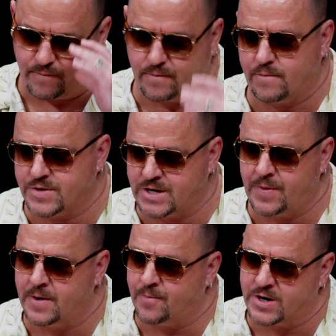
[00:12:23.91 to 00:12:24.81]
something
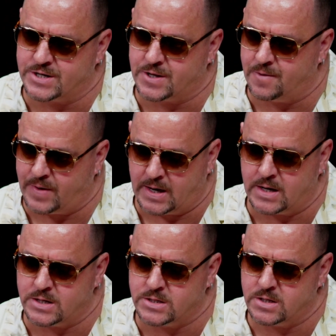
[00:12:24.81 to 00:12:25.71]
that brings you to the
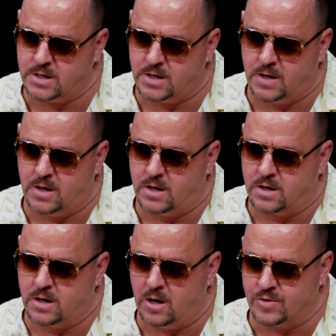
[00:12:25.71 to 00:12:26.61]
page,
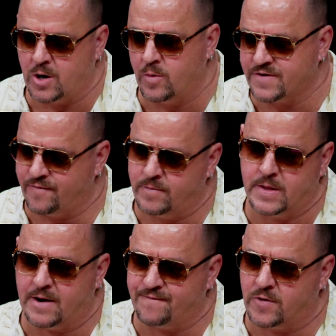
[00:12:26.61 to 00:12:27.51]
it's always for me
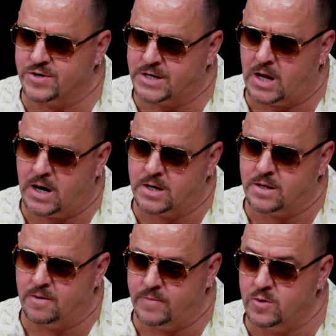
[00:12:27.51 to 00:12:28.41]
that first line,
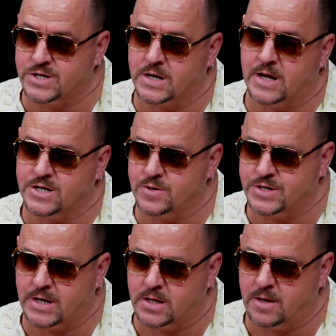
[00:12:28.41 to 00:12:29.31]
the music, as you
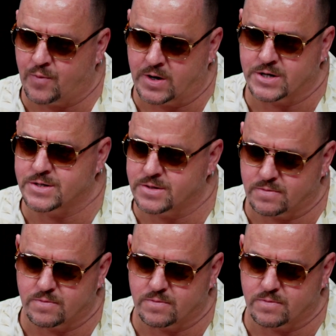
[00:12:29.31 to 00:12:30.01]
said, that brings